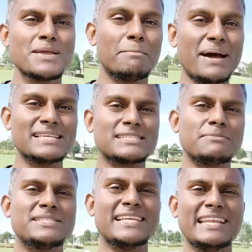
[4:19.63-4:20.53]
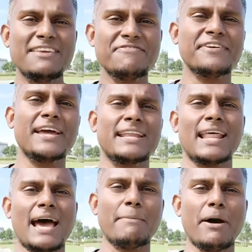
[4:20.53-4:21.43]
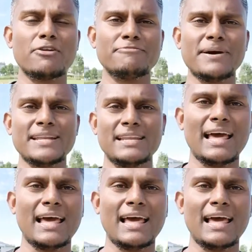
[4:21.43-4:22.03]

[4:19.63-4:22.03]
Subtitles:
make some significant amount of money.